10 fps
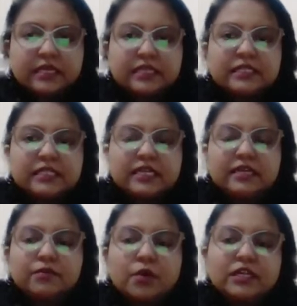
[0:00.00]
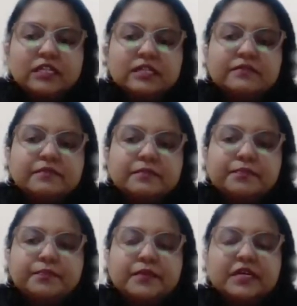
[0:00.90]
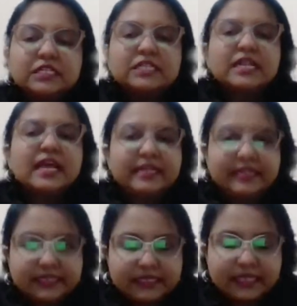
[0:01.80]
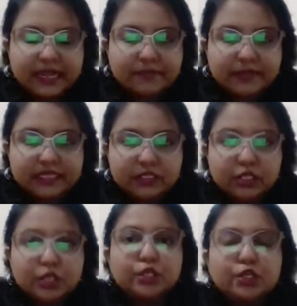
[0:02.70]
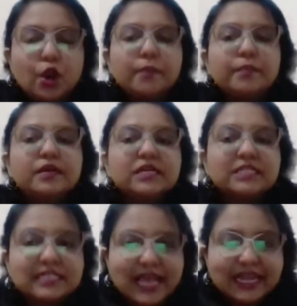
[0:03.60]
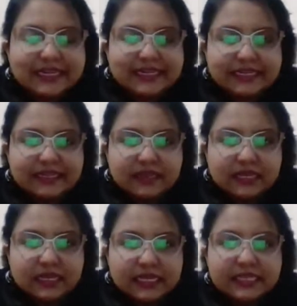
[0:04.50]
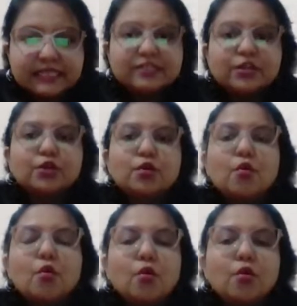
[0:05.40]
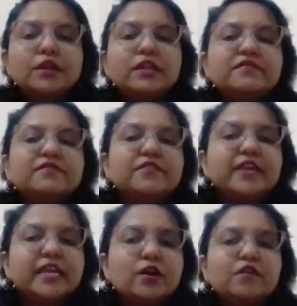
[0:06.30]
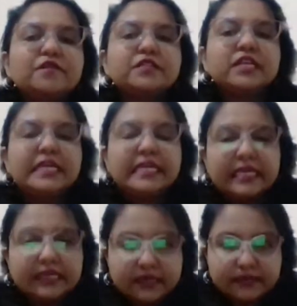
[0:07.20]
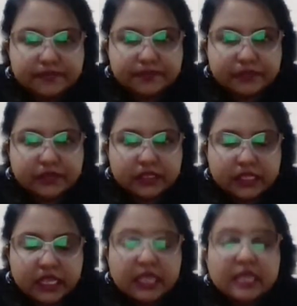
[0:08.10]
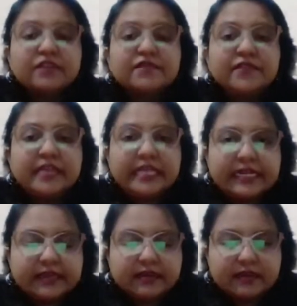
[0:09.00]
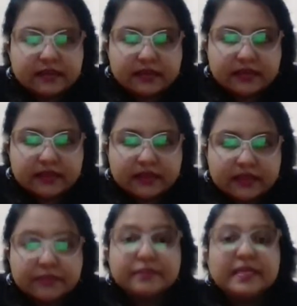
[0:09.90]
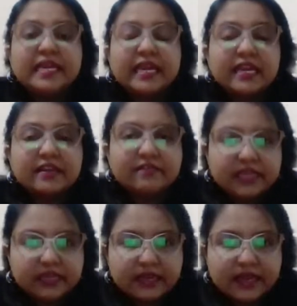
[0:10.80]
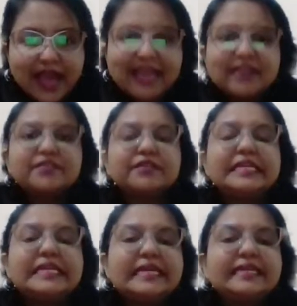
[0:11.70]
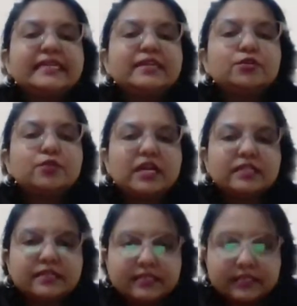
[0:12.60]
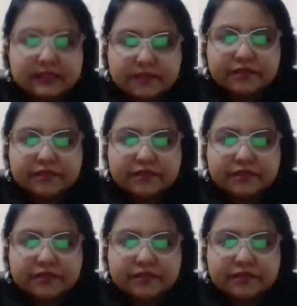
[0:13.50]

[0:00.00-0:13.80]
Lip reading: See, what personality, that means your personality is your own way of thinking, feeling, behaving, and relating to others.